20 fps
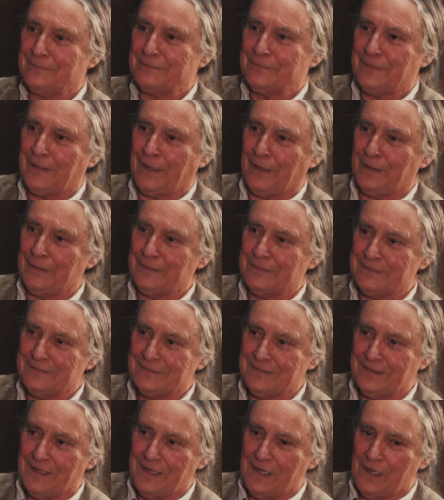Okay.
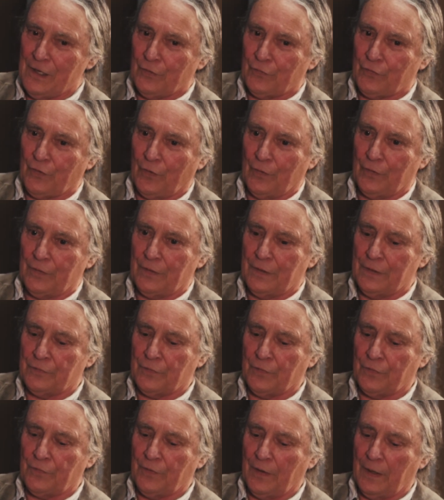So it's
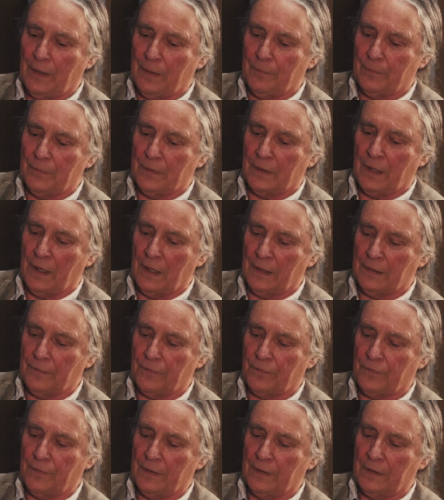the same kind of
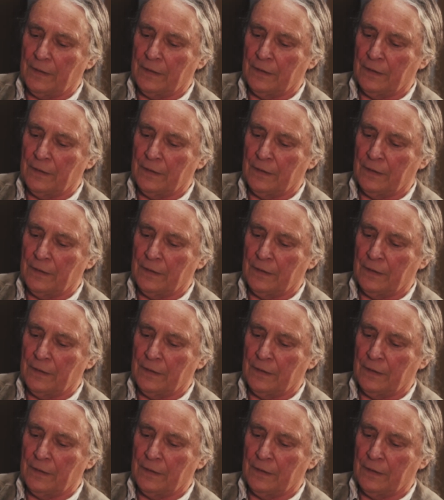thing